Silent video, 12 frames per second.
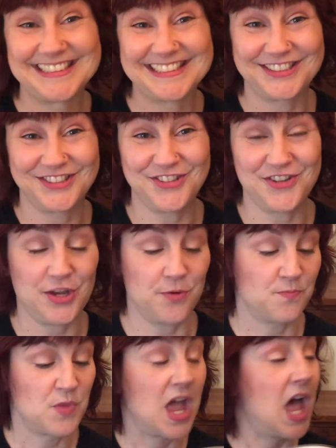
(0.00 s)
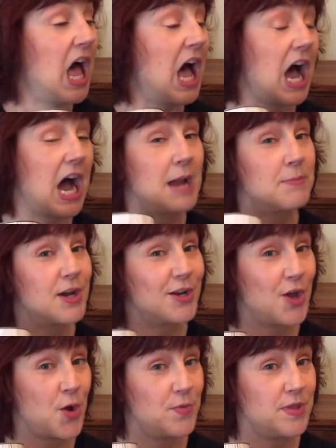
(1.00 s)
they're so cute. I'm not
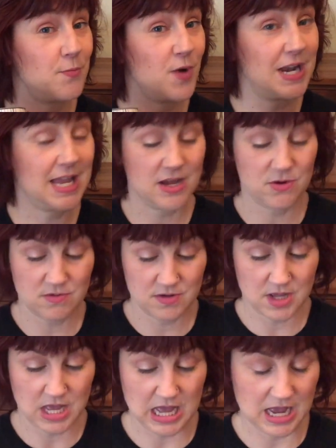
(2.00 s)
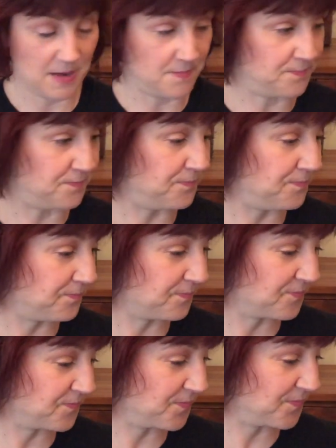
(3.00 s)
gonna open them right now. I
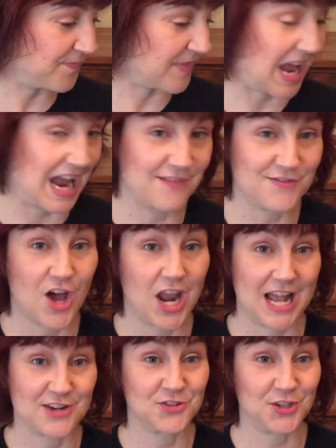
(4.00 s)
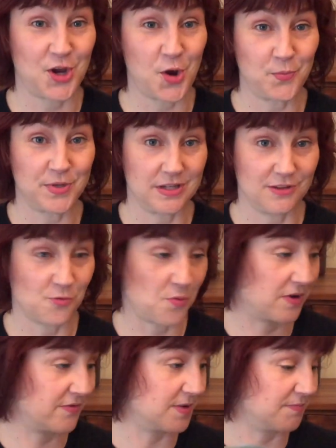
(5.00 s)
have not actually opened either one
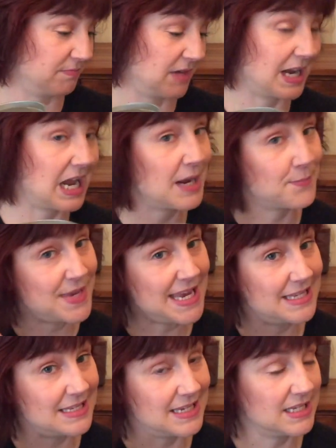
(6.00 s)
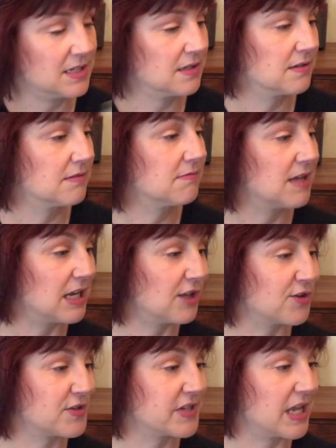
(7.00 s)
of them. I kind of peeked in, and it
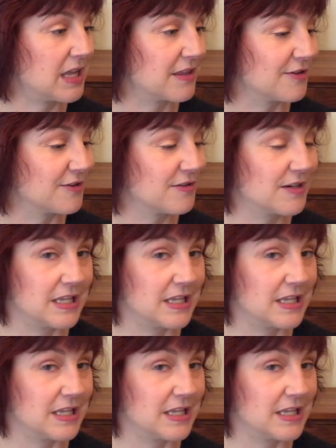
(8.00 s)
looks like they're